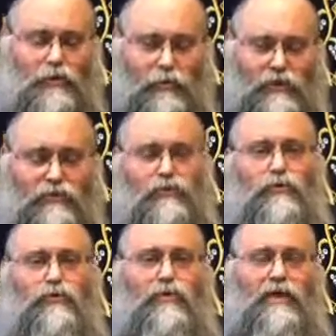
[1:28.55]
we
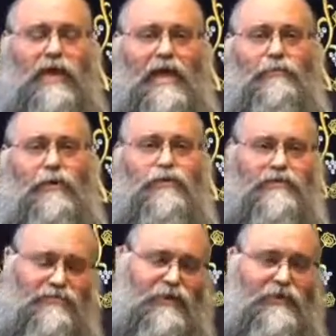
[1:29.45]
grew, and we
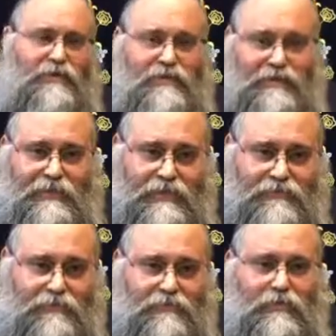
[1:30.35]
were very
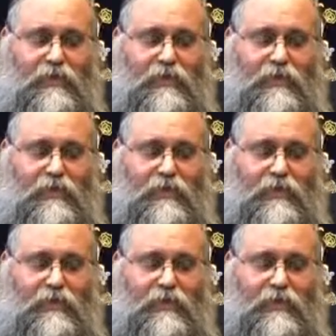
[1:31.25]
successful.